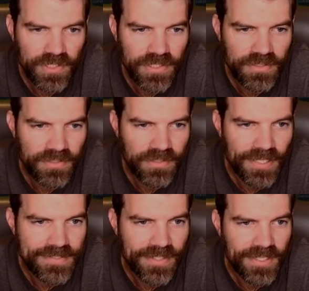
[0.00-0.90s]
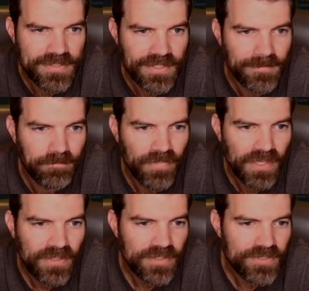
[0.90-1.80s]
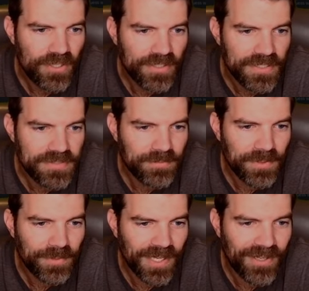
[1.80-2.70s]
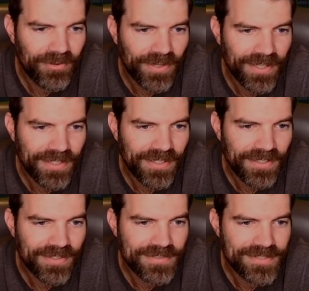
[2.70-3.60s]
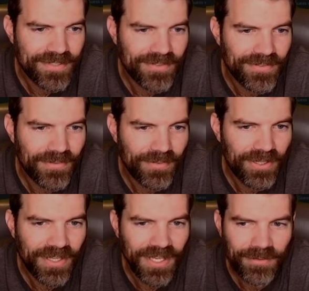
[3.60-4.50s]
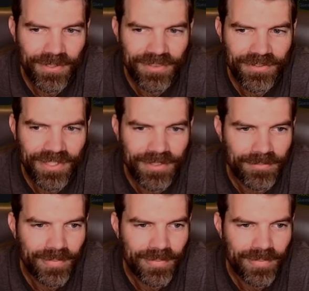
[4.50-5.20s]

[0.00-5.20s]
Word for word: in uh, lots of content. Xaris, what do we got going on here? So we already kind of went through him,